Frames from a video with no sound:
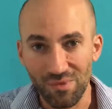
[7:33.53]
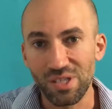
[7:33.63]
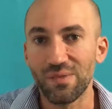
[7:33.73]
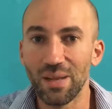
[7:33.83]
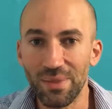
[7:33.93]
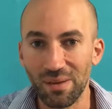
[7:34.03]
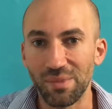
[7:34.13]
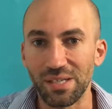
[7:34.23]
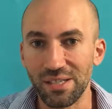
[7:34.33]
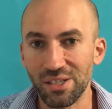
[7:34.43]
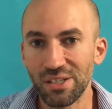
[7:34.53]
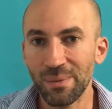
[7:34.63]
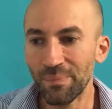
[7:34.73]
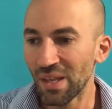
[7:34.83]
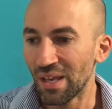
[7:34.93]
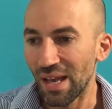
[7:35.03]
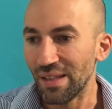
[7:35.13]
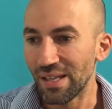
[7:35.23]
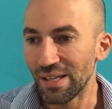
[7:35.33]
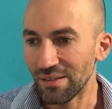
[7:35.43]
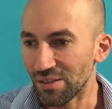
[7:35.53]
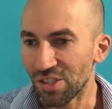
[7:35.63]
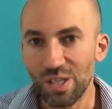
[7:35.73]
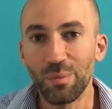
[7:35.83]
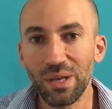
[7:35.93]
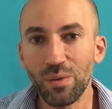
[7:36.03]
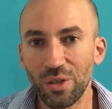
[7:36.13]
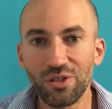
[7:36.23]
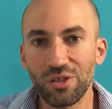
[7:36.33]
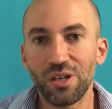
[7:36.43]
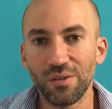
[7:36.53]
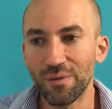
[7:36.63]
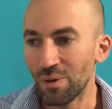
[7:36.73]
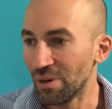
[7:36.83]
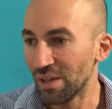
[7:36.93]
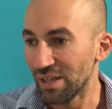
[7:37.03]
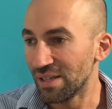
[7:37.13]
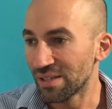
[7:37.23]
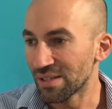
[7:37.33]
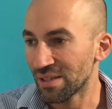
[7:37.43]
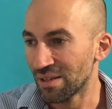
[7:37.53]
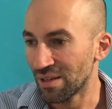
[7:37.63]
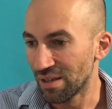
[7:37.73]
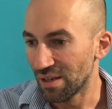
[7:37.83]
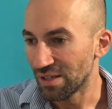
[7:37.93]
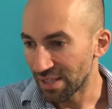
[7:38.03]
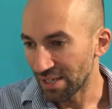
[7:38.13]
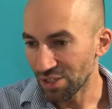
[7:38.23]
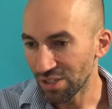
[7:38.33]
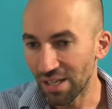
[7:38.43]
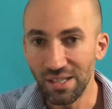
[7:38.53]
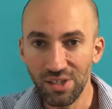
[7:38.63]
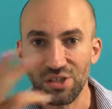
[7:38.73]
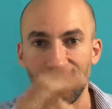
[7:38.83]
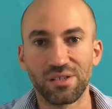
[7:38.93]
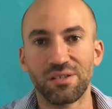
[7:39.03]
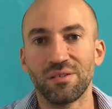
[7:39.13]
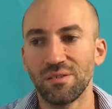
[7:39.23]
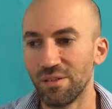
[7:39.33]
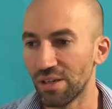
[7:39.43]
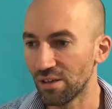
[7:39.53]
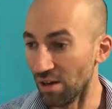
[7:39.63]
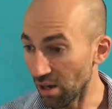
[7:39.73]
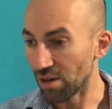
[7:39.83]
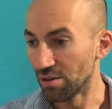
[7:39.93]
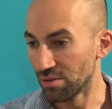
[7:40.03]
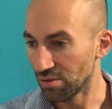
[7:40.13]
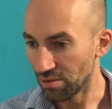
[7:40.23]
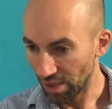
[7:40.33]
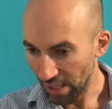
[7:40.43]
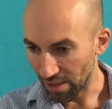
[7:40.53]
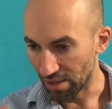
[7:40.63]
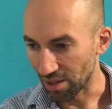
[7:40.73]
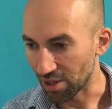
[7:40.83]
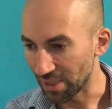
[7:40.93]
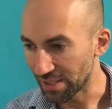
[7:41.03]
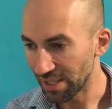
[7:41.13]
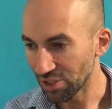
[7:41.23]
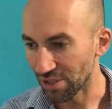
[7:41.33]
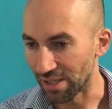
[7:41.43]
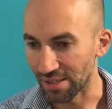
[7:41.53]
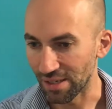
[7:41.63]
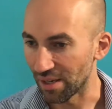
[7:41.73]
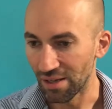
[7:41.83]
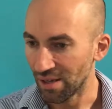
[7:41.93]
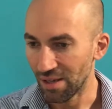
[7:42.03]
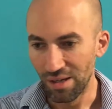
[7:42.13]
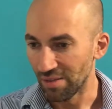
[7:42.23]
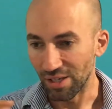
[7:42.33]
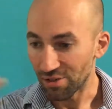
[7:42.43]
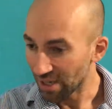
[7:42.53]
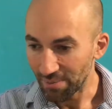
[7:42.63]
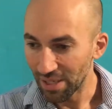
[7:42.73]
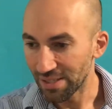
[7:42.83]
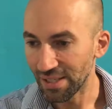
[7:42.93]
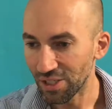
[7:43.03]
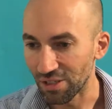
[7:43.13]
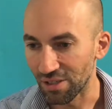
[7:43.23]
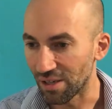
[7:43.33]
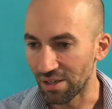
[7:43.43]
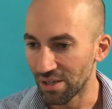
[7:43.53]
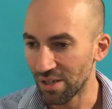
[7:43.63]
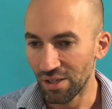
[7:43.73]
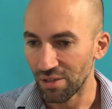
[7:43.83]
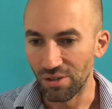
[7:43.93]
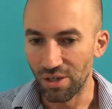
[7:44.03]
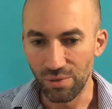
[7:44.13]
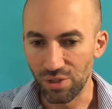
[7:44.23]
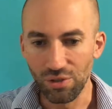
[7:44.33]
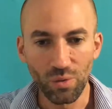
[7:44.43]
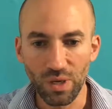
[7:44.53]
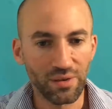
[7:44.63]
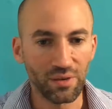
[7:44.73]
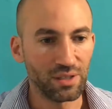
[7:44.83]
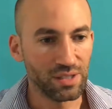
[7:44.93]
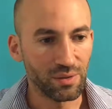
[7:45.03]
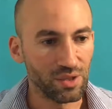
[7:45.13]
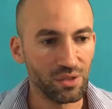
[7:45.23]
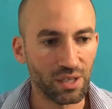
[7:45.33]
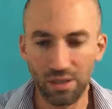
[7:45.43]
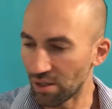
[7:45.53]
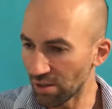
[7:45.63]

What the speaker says: Develop that message, and then simply what you're going for is attention and interest. They go, oh, hey, I got my attention on that. That grabbed my attention. I was doing whatever else I was doing.